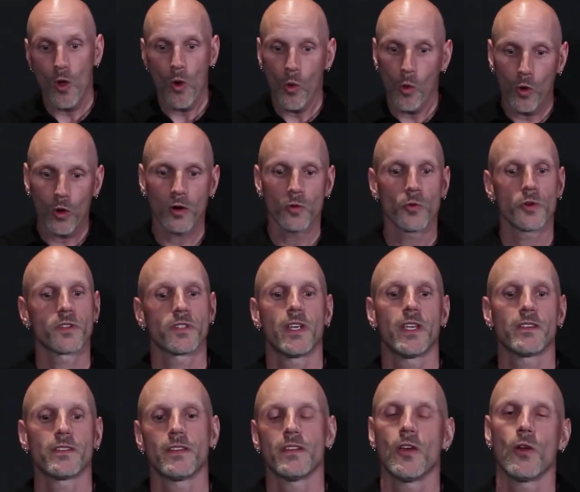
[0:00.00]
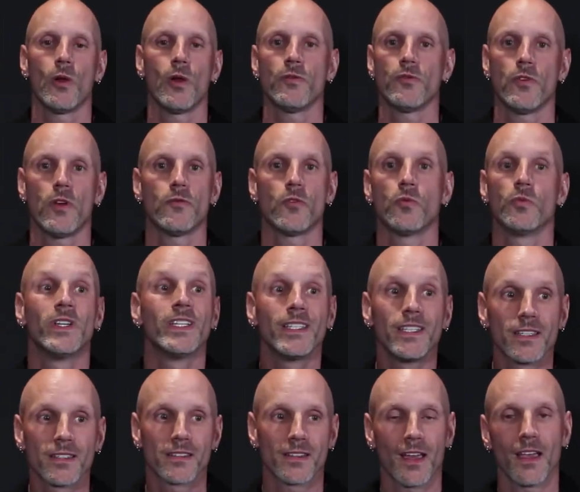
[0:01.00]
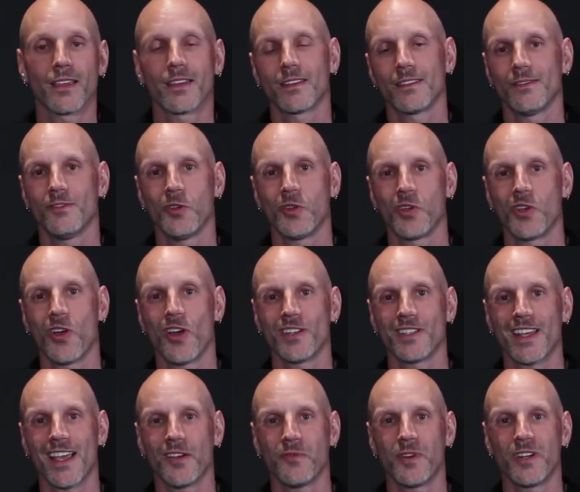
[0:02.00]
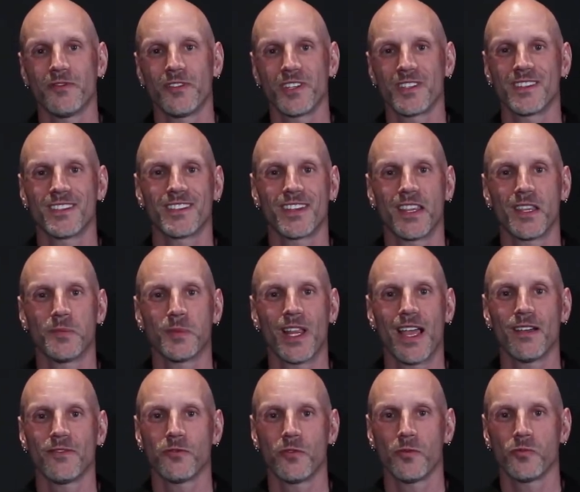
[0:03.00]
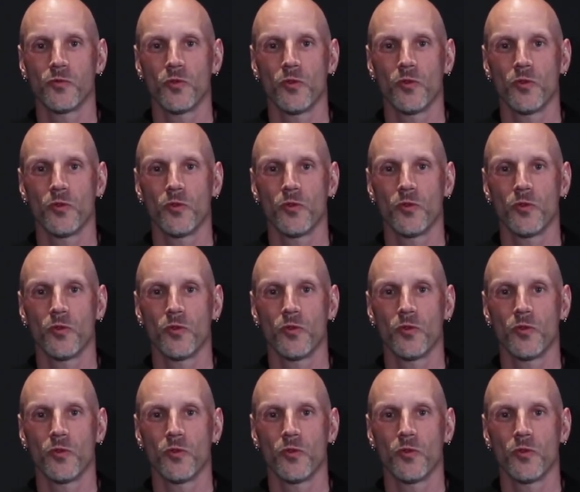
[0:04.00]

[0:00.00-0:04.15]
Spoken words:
or worst case scenario, if you're ever really stuck, you can contact one of us inside the platform